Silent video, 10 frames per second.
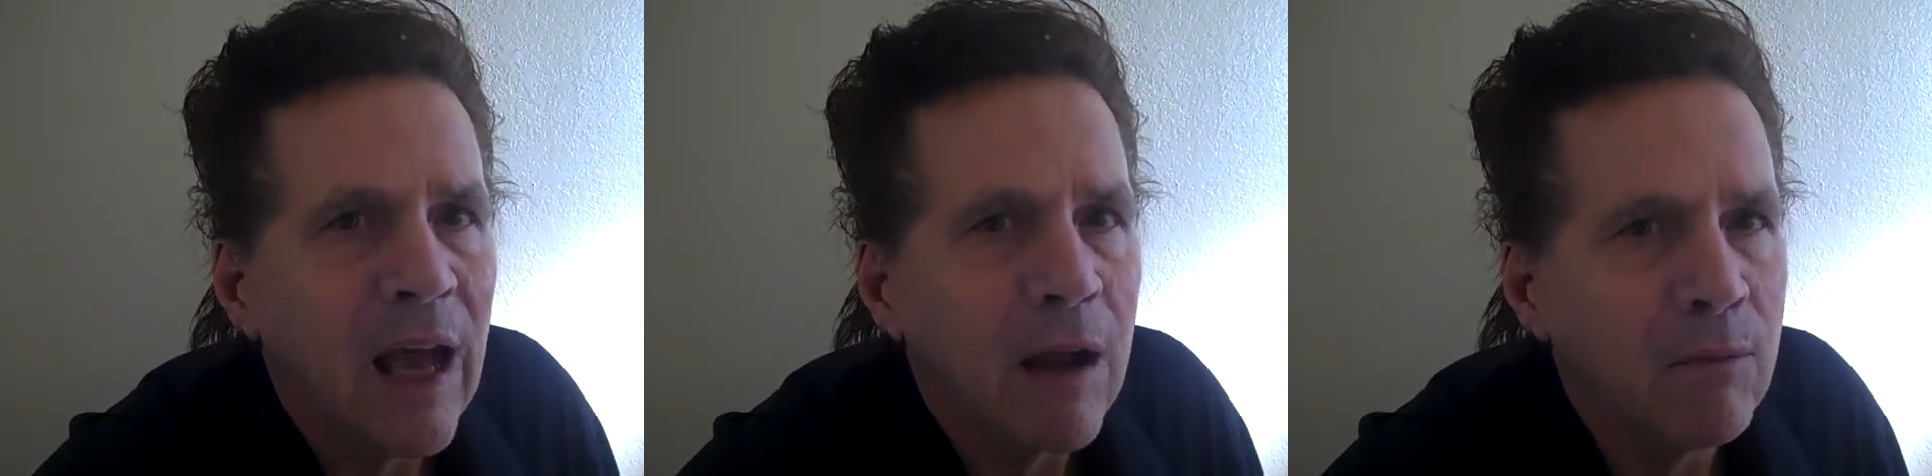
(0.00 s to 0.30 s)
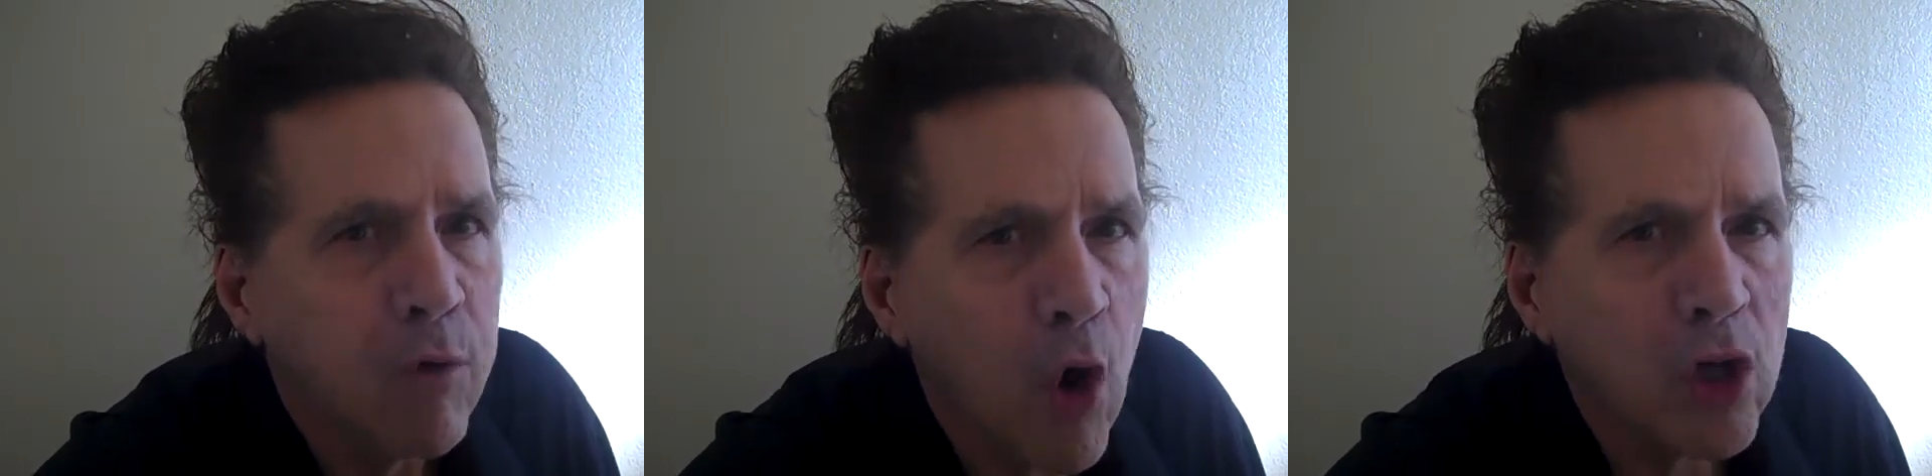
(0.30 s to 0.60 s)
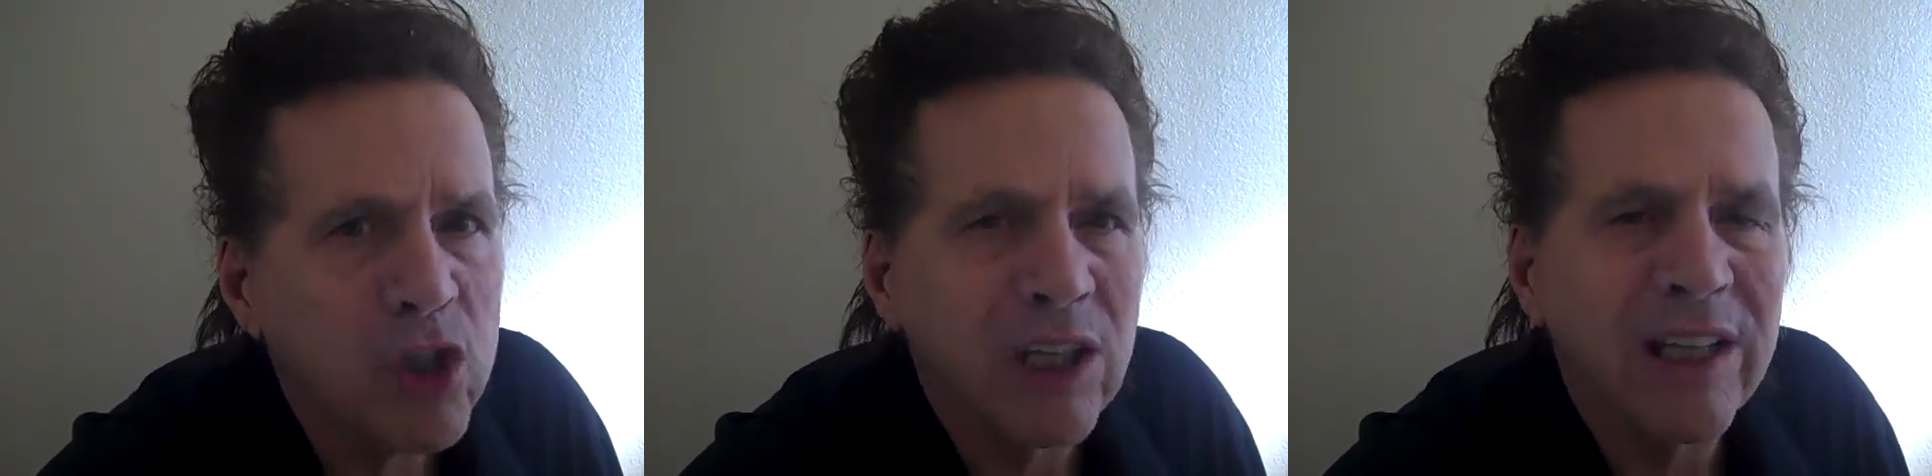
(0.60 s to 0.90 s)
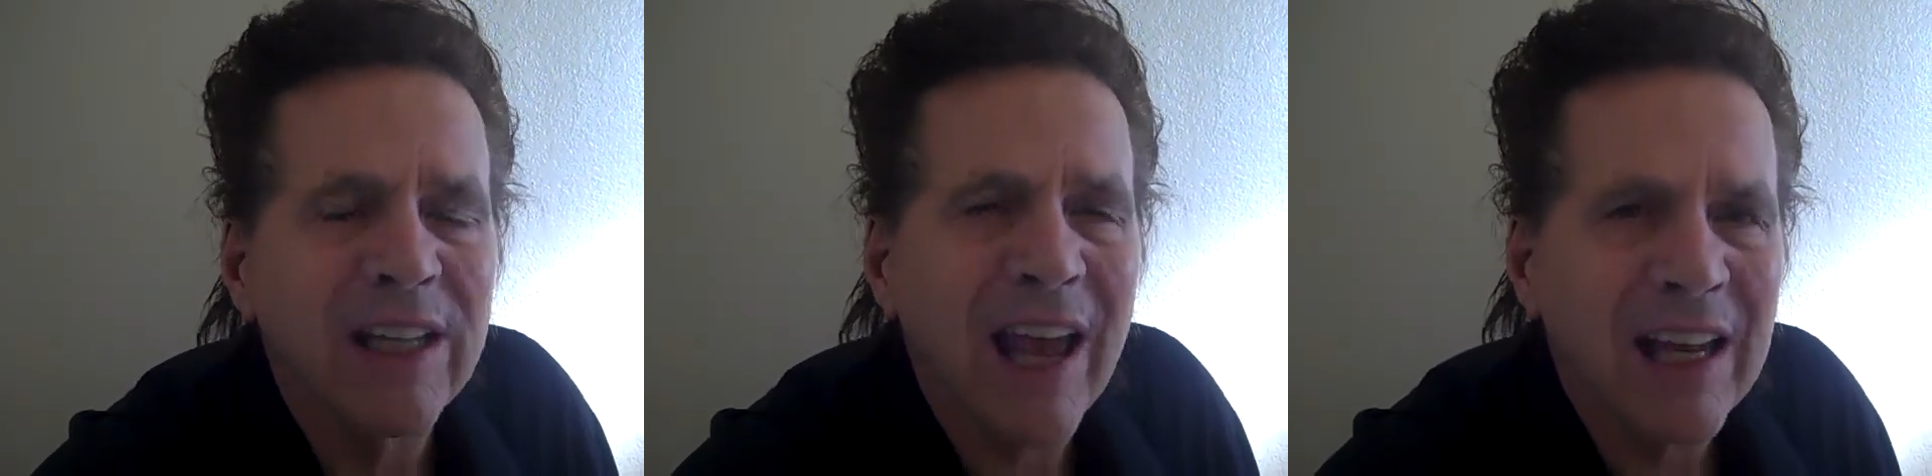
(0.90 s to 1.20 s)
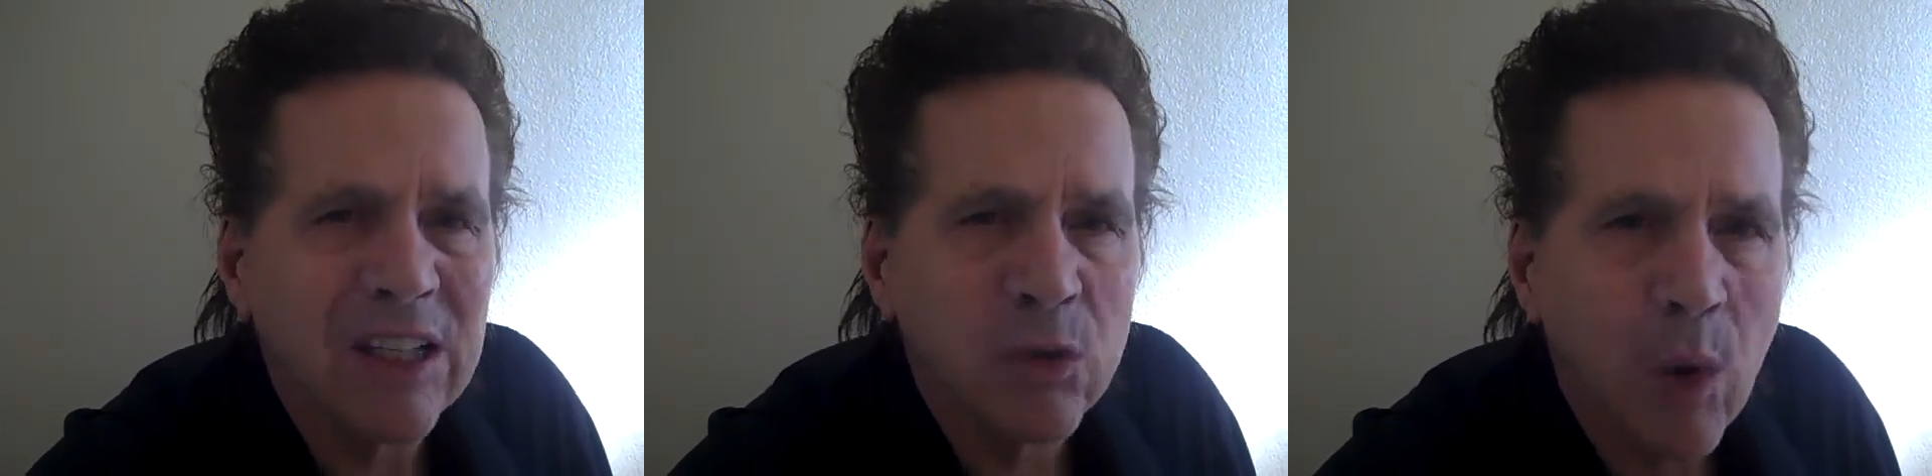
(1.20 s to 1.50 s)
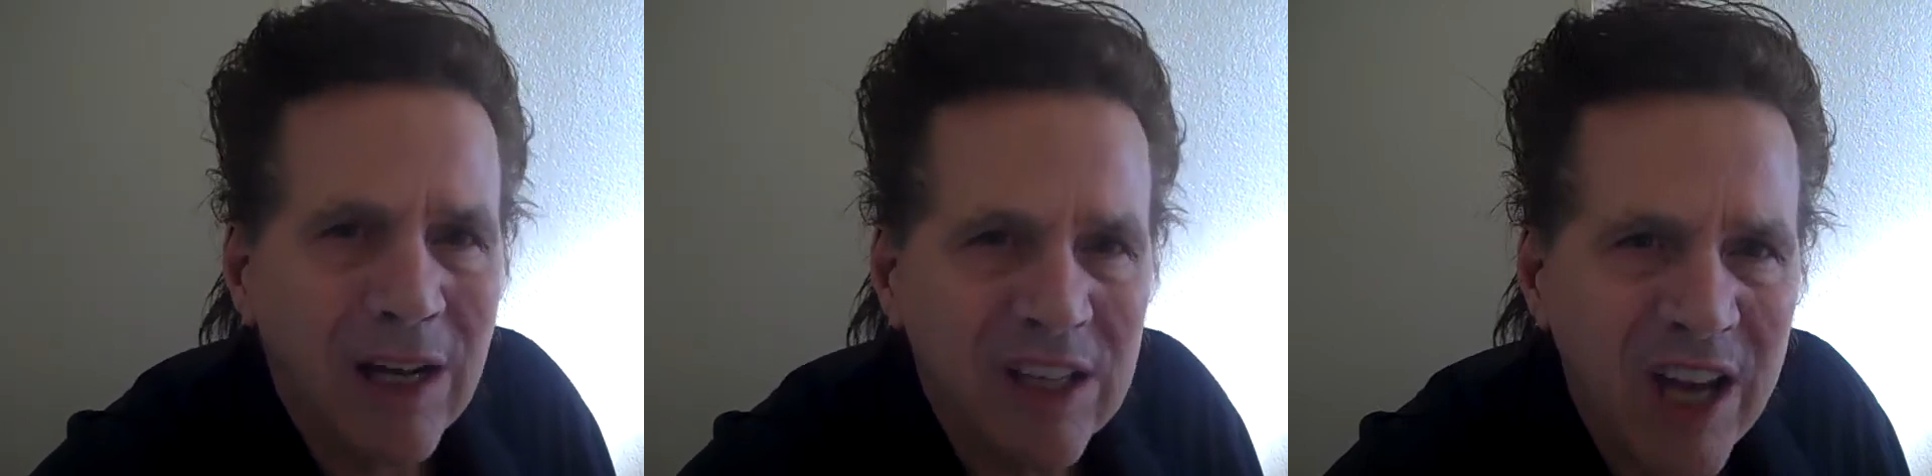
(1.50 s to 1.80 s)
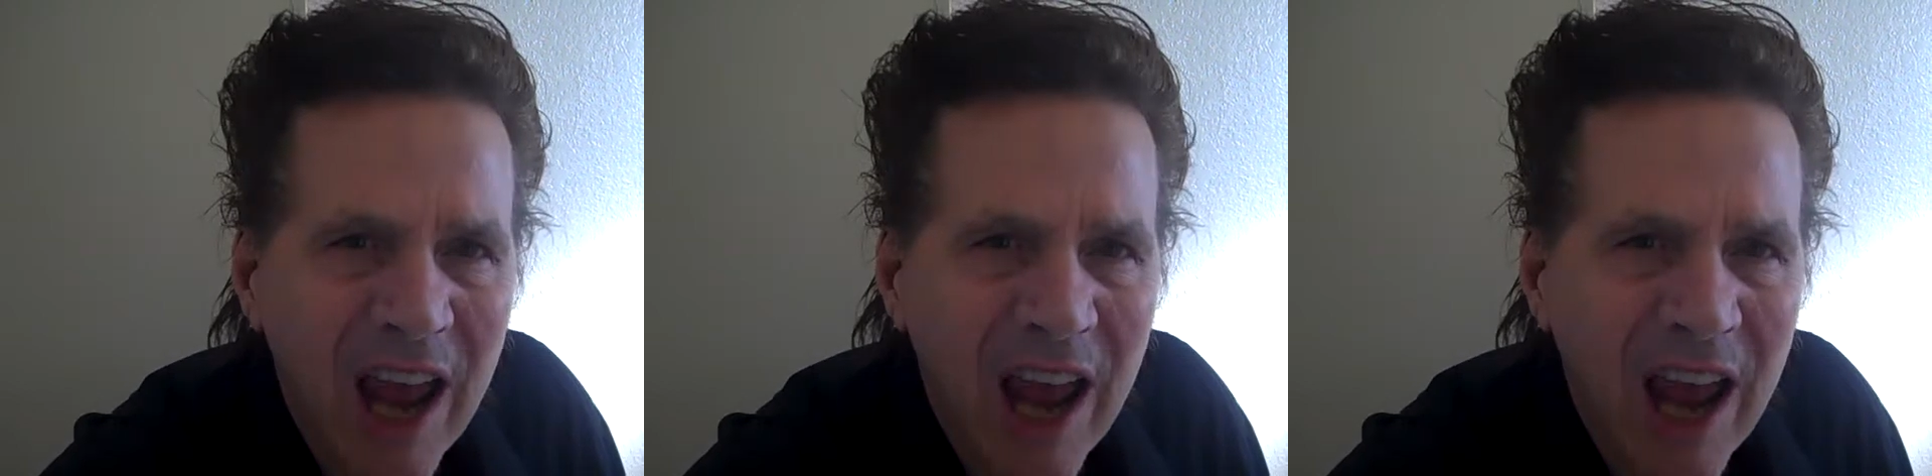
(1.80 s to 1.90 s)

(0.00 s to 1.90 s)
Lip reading: Unfortunately, that is what is